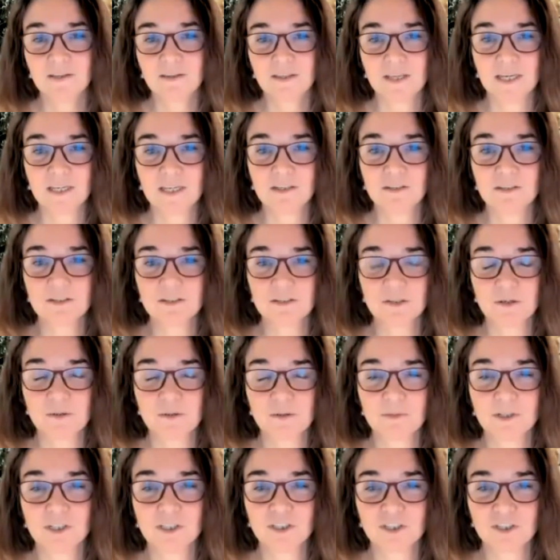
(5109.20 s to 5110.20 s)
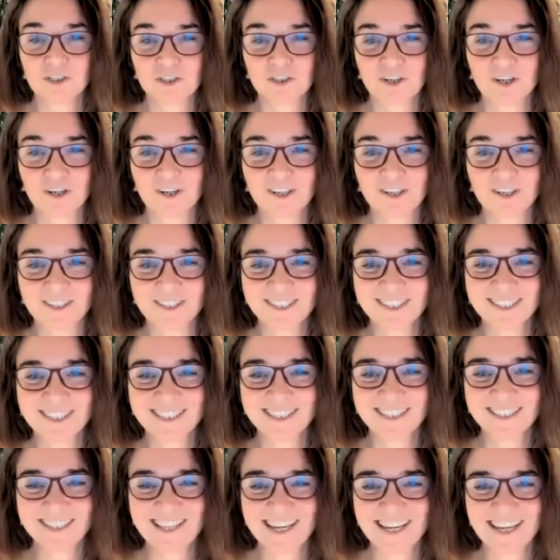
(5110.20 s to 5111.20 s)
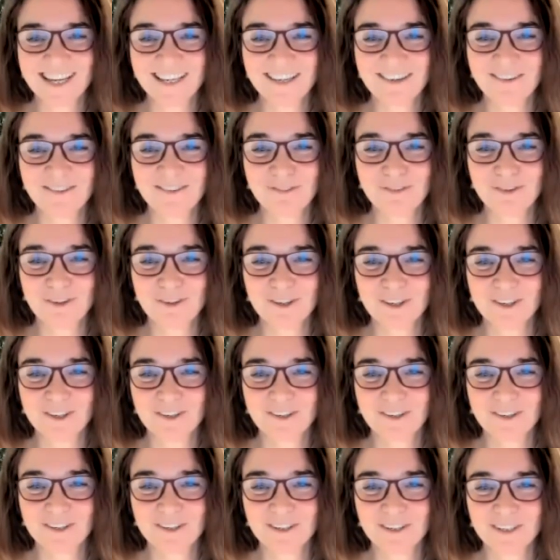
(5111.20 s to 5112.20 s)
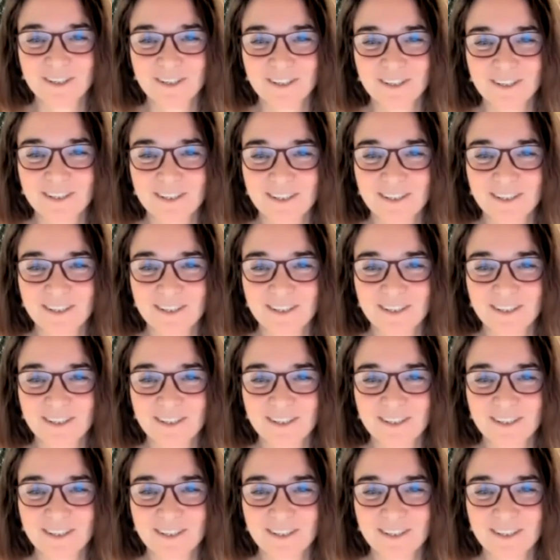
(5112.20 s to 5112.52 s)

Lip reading: Thank you so much, Charles. Thank you for your